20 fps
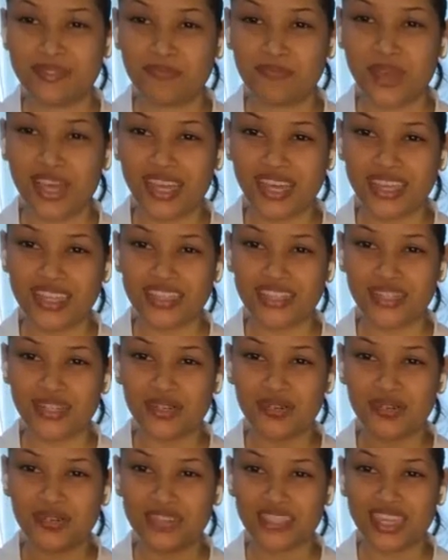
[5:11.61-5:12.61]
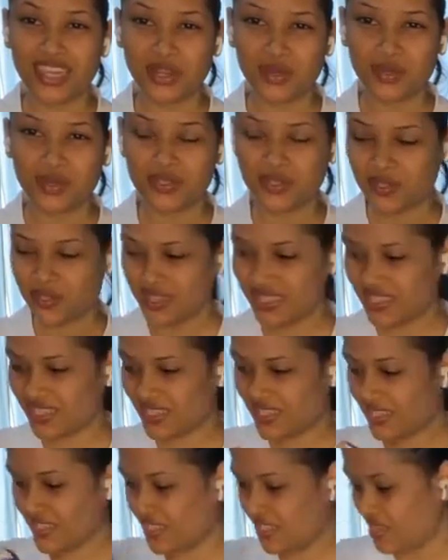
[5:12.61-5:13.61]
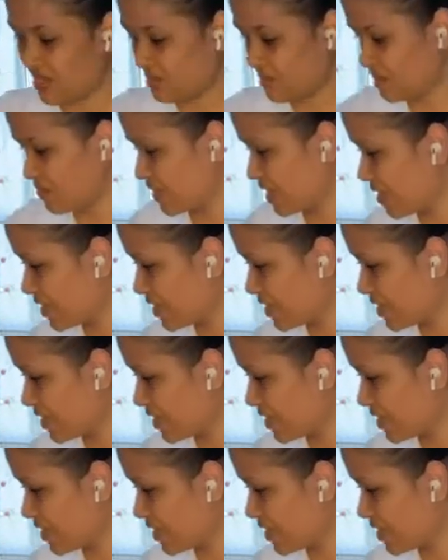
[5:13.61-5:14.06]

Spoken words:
packet of taco sauce, but